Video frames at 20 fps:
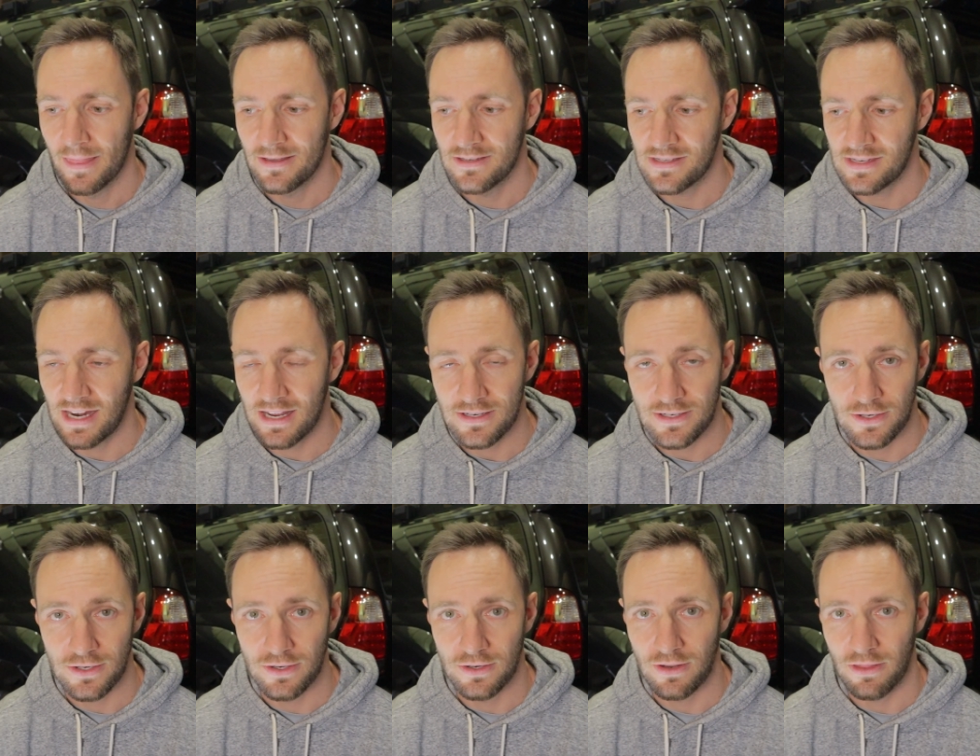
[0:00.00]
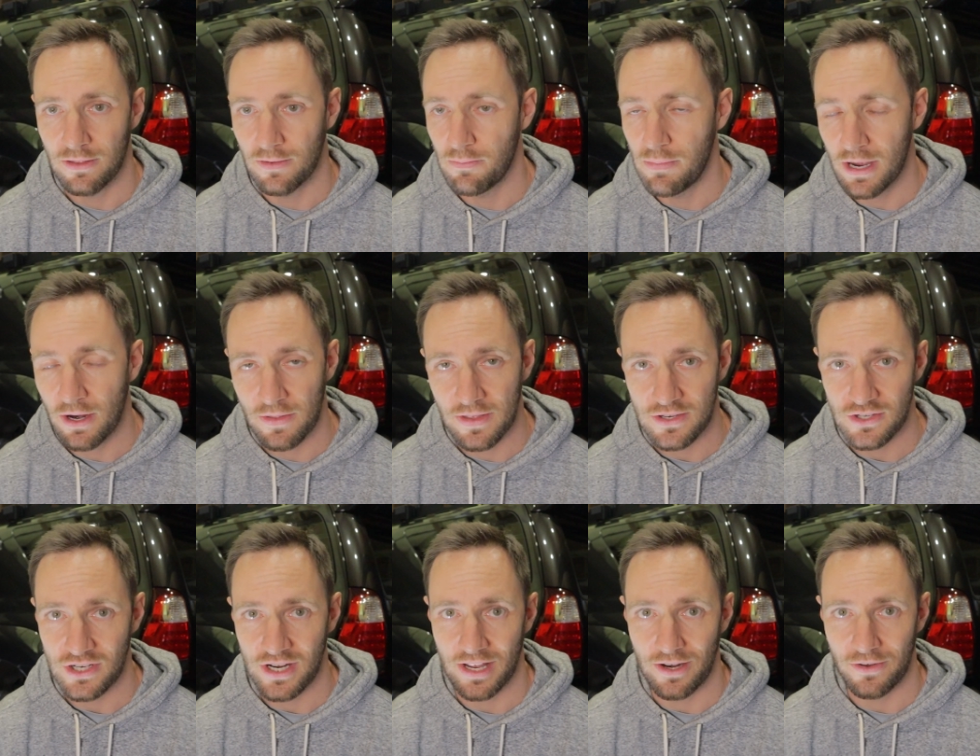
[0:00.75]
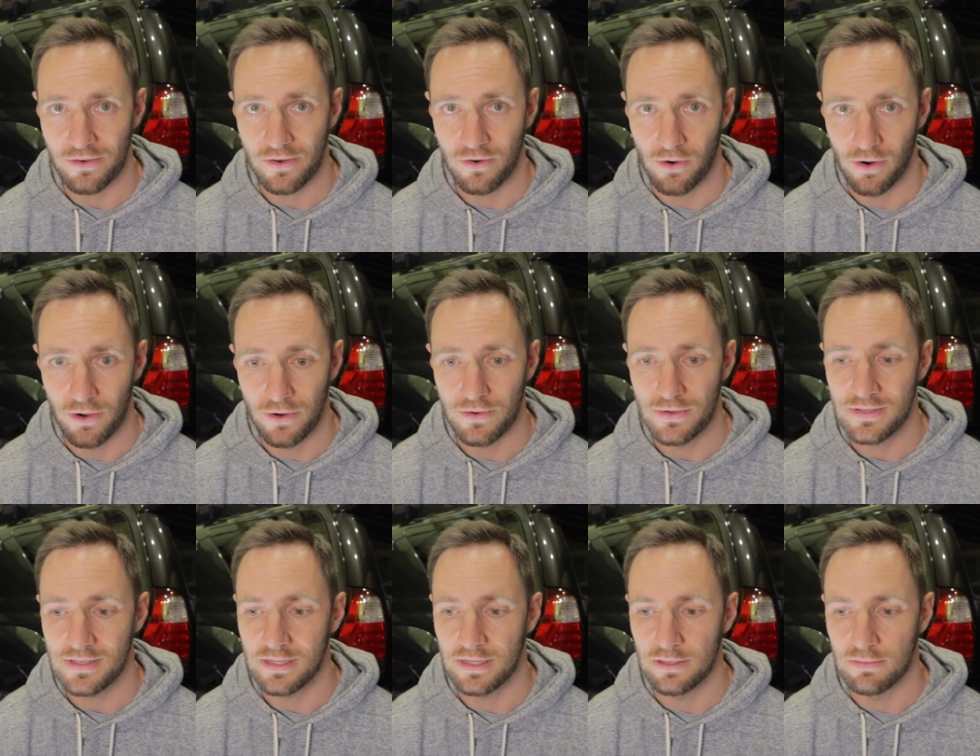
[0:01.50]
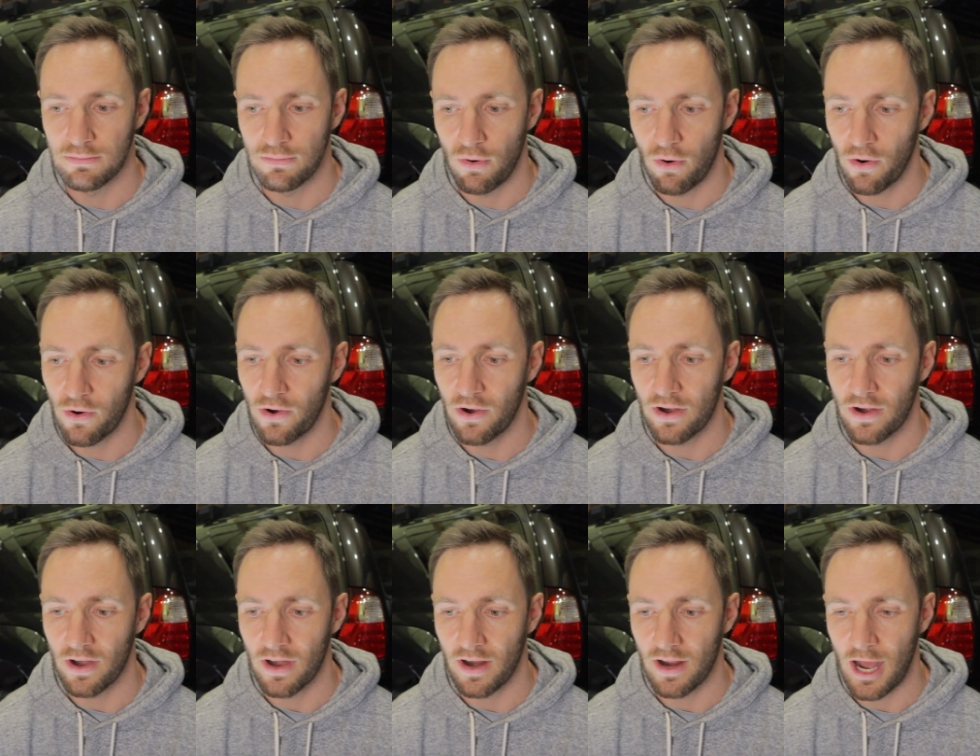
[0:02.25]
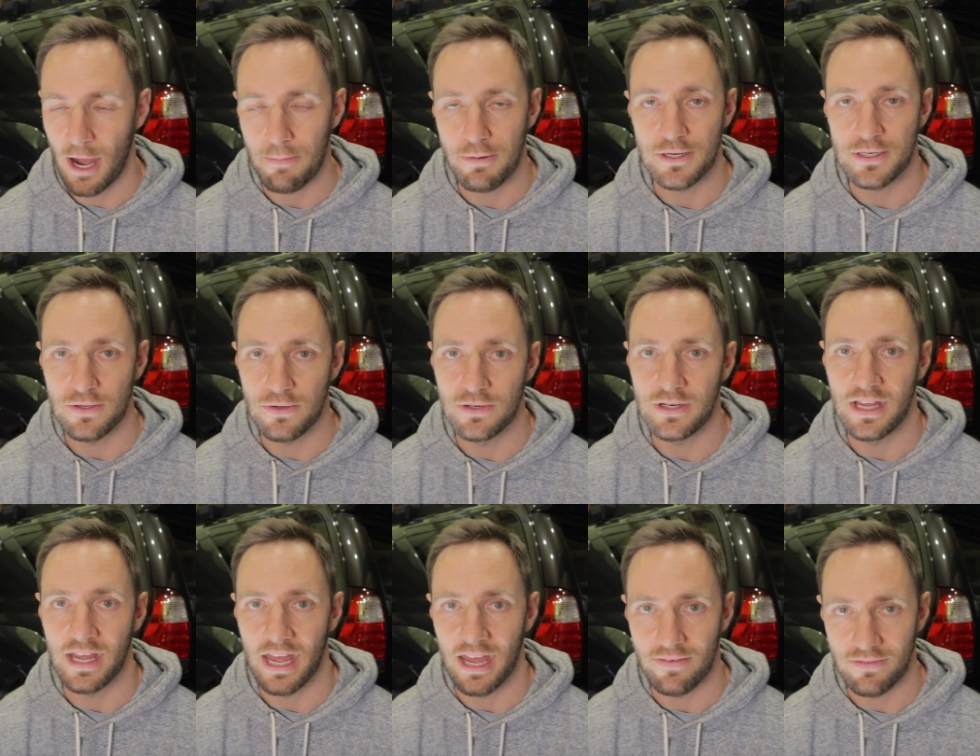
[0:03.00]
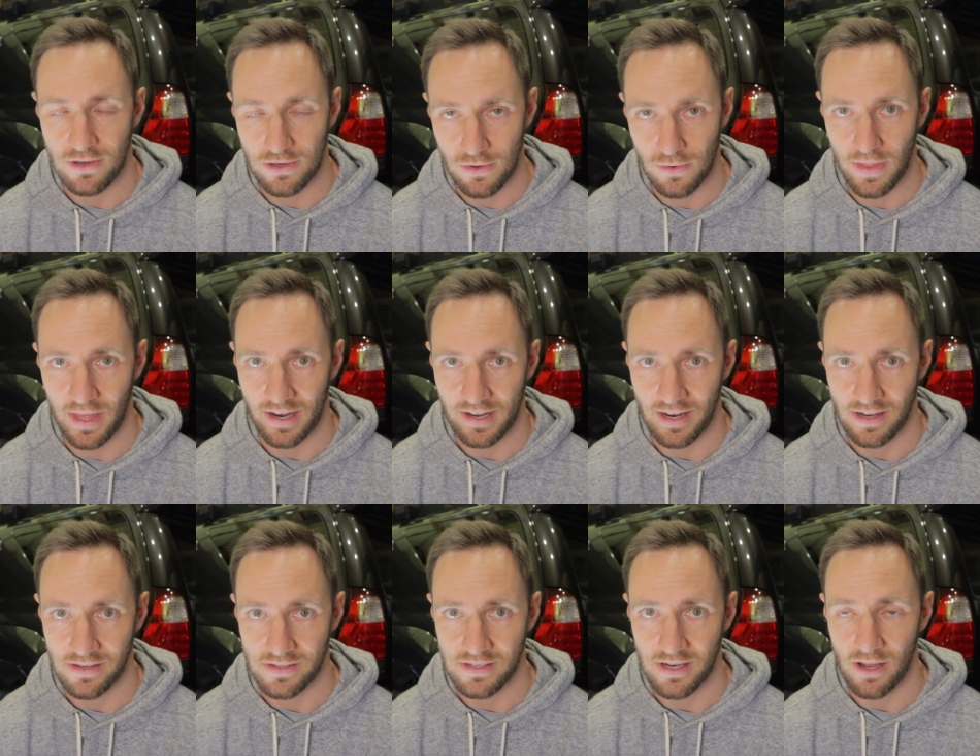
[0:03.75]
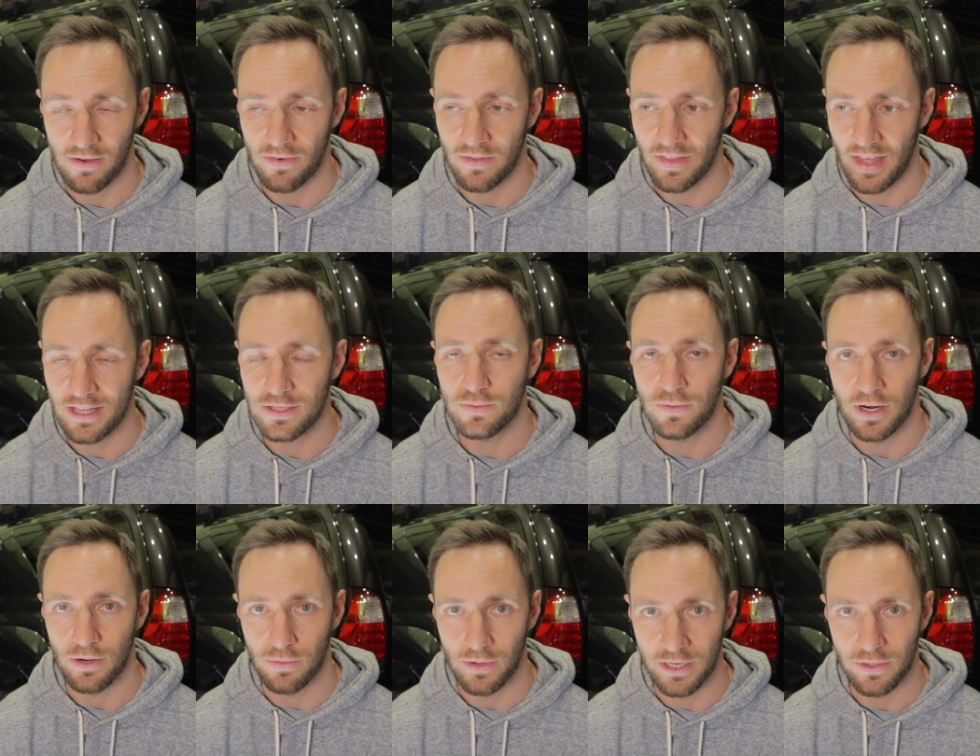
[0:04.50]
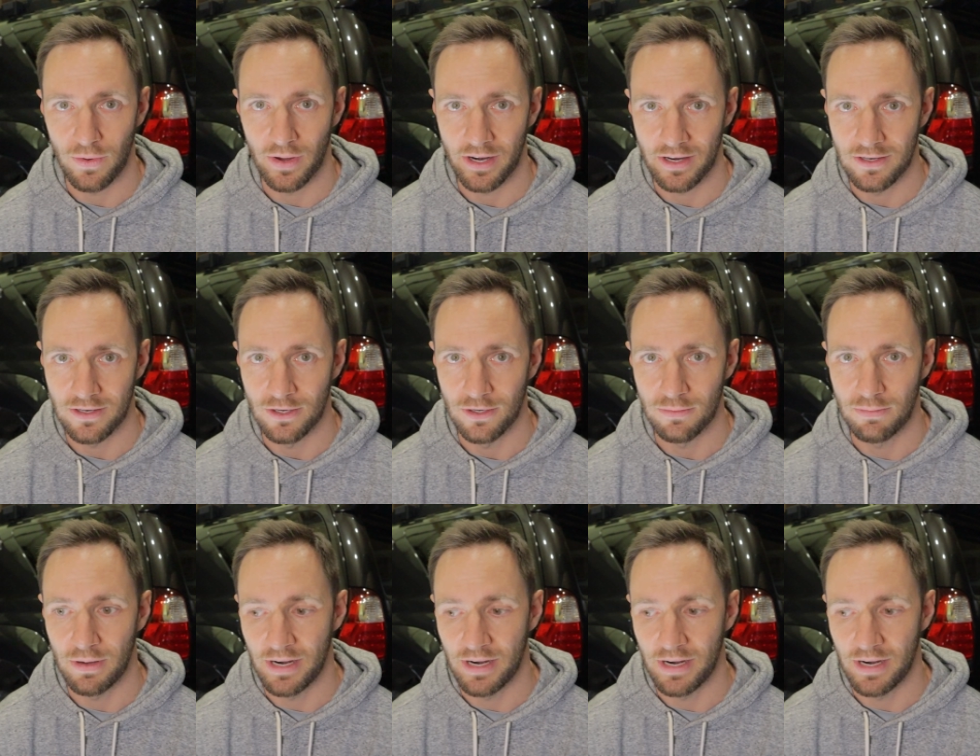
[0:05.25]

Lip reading: stay tuned. The bigger this channel grows, the more opportunity I have to do that kind of stuff. And that's what I really want to do.